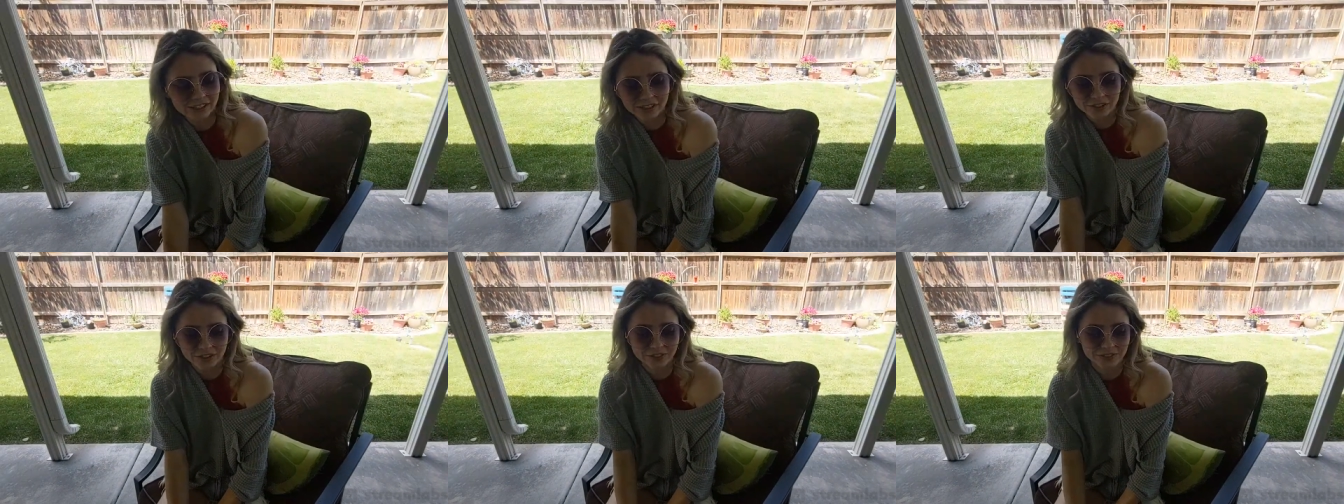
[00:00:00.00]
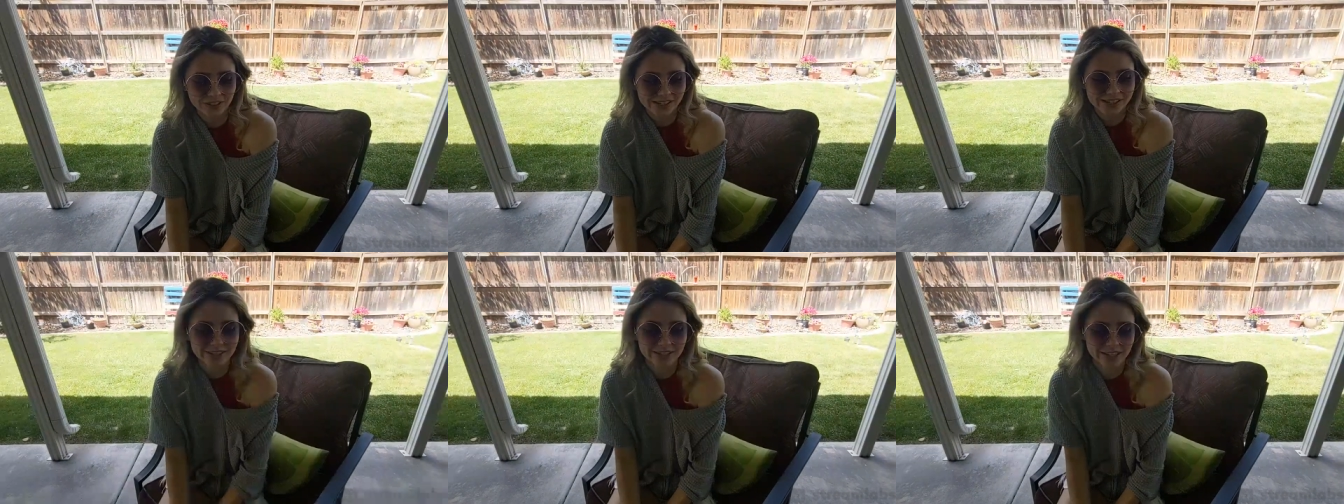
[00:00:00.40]
I don't know.
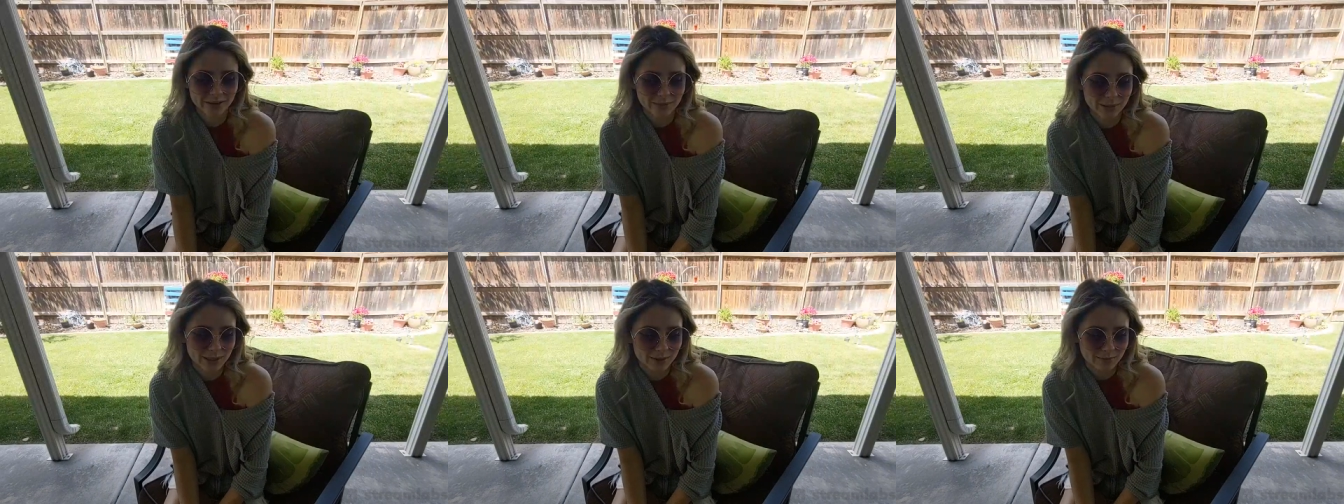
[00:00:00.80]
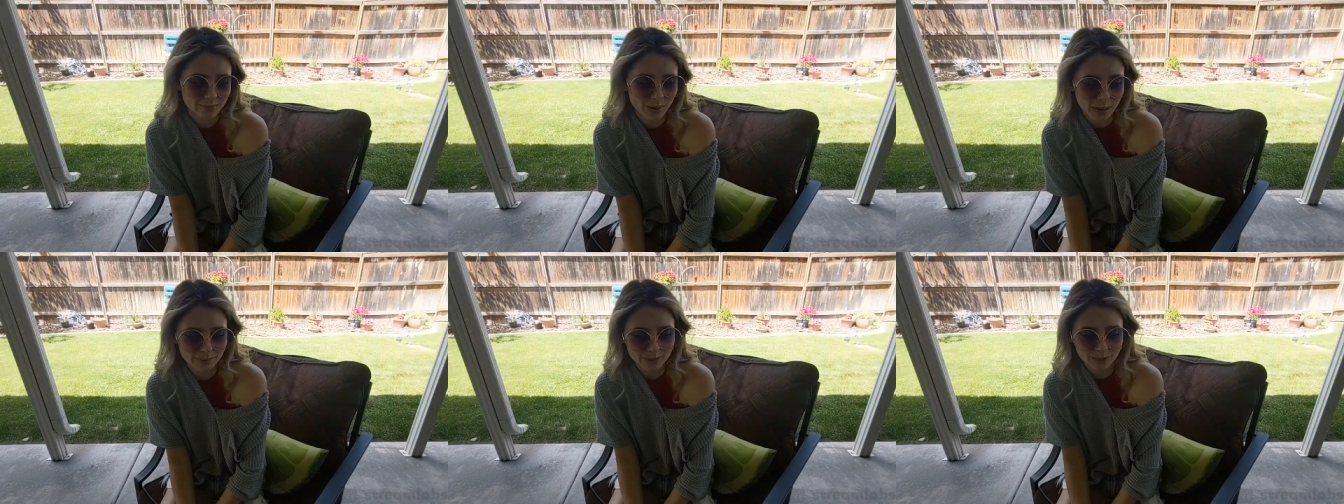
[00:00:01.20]
It's just like a big
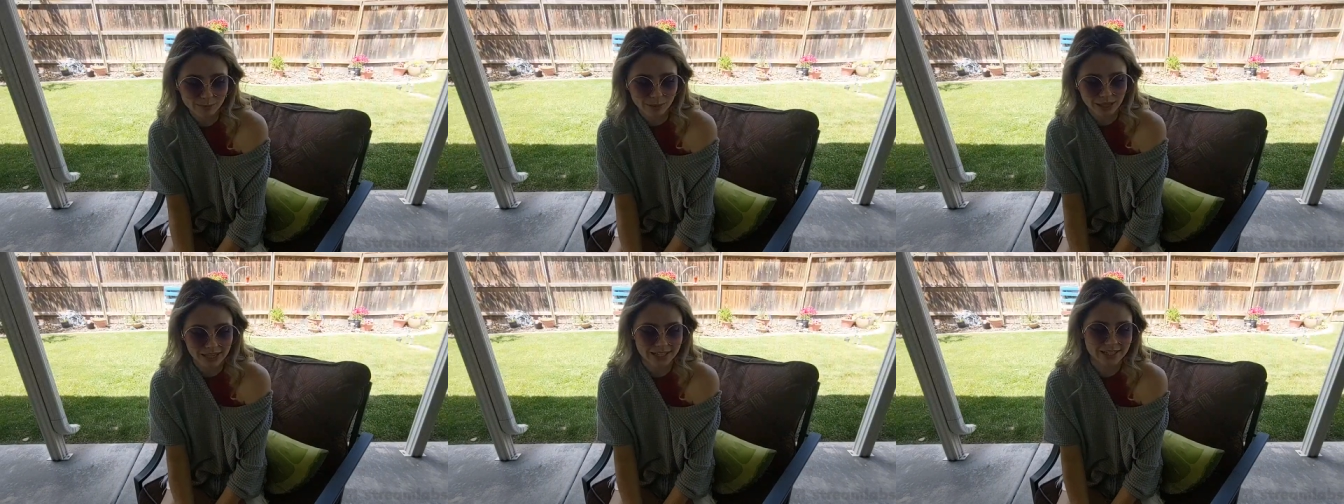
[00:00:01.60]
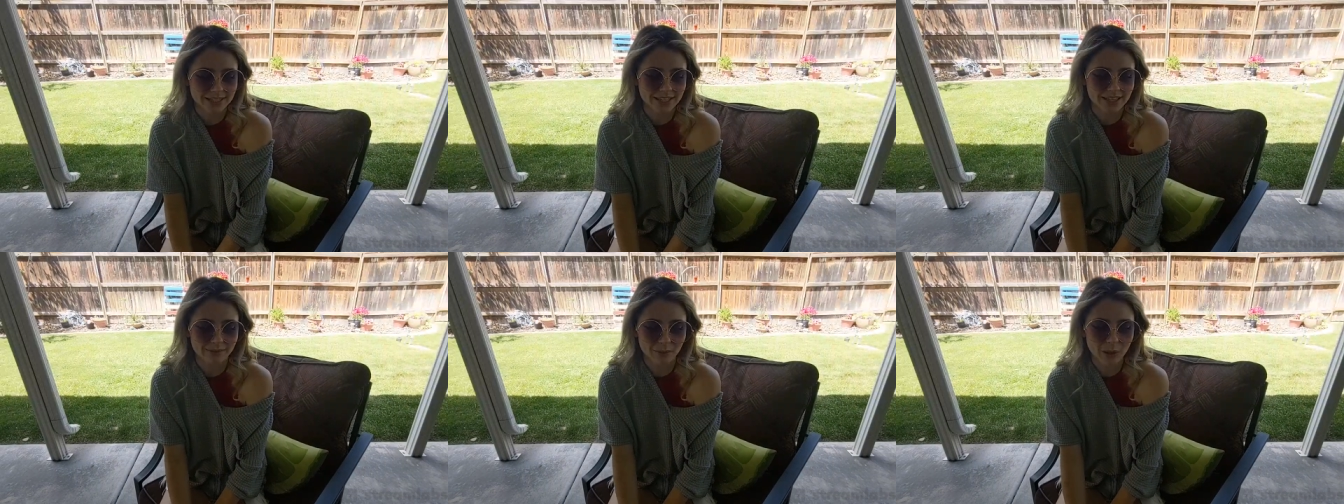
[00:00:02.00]
public
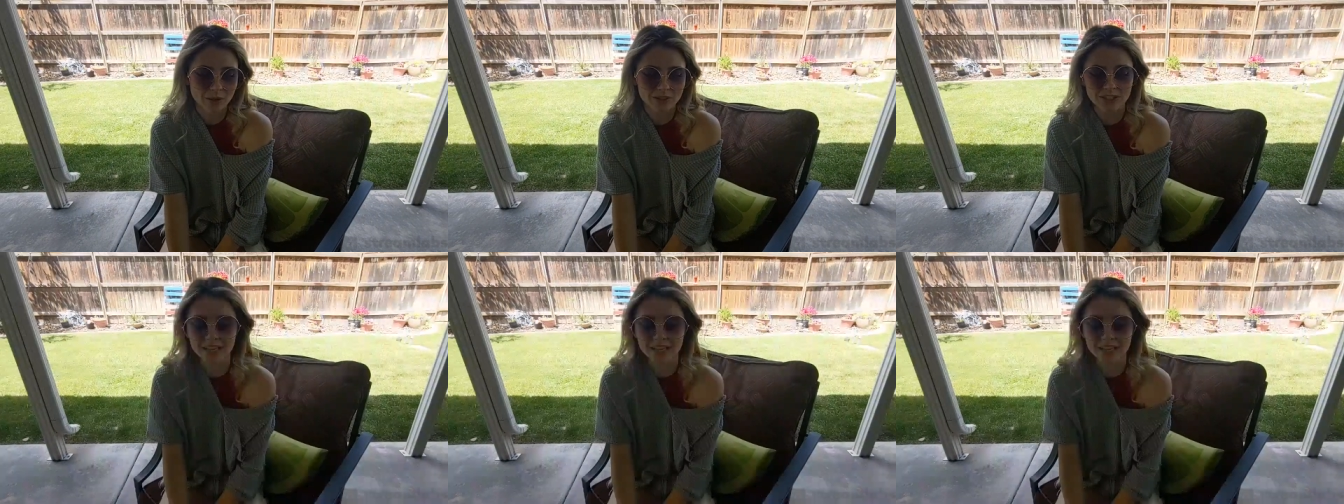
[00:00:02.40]
place in the mall.